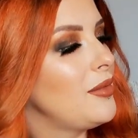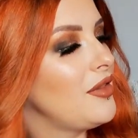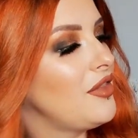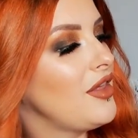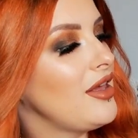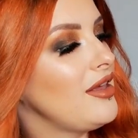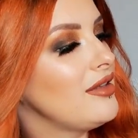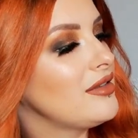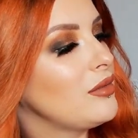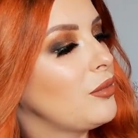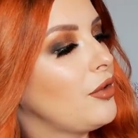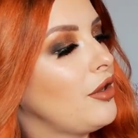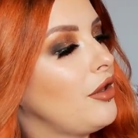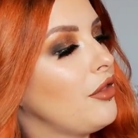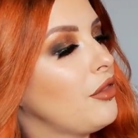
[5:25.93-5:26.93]
These
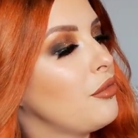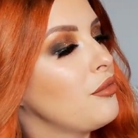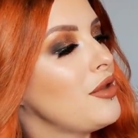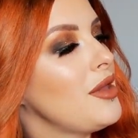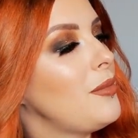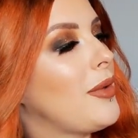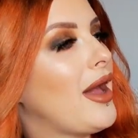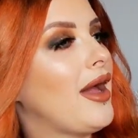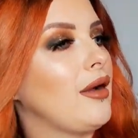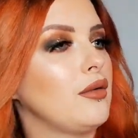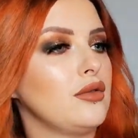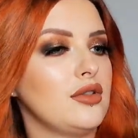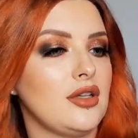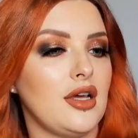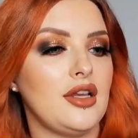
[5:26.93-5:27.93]
were
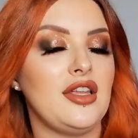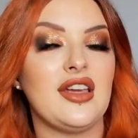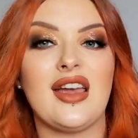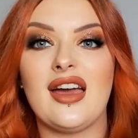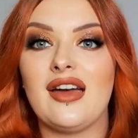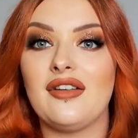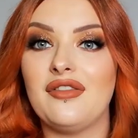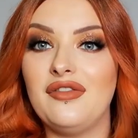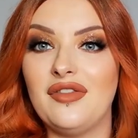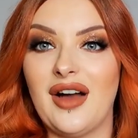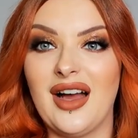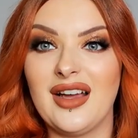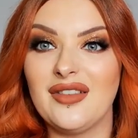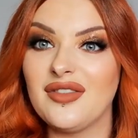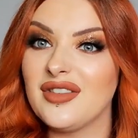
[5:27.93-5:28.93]
£3 and you get
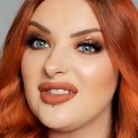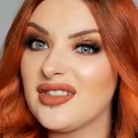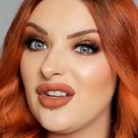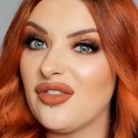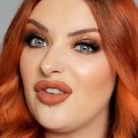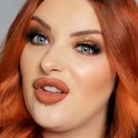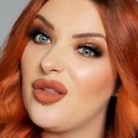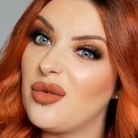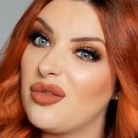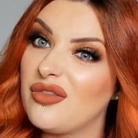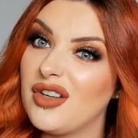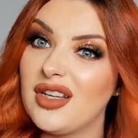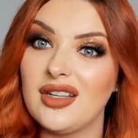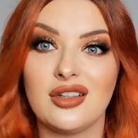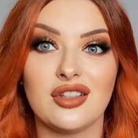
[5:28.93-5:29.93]
5, so I thought they were
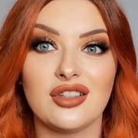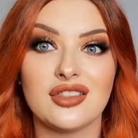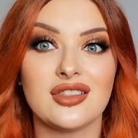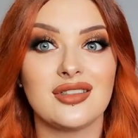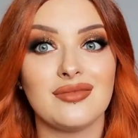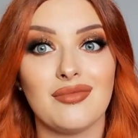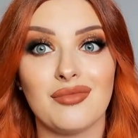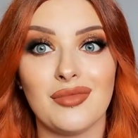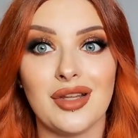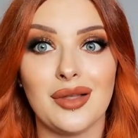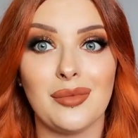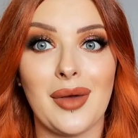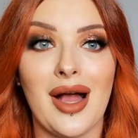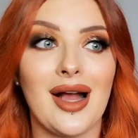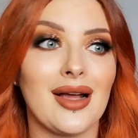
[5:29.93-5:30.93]
really good,
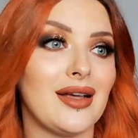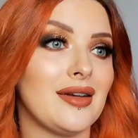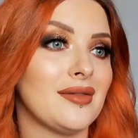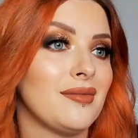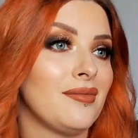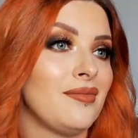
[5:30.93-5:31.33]
little bargain.